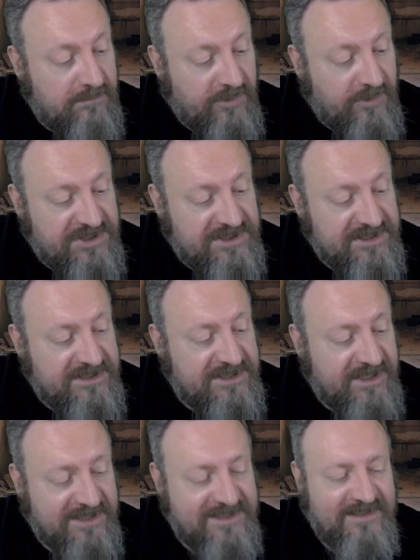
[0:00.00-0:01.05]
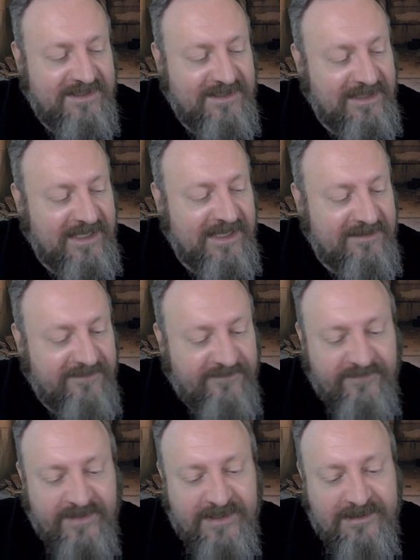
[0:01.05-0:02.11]
which is just, again,
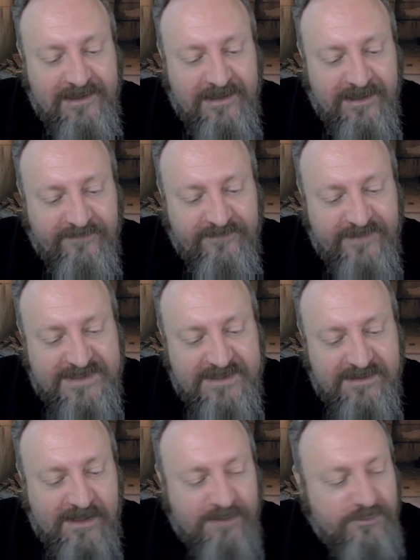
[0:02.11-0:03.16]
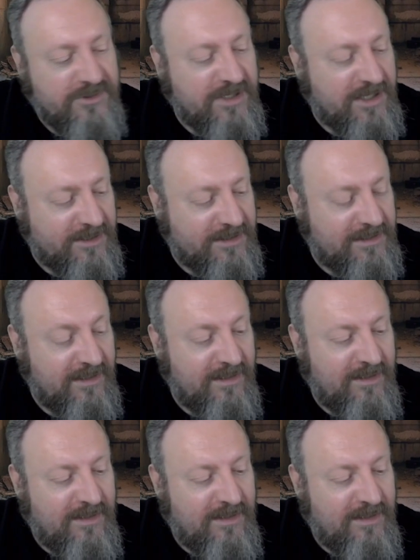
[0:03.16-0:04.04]
funnily enough, it's an armored car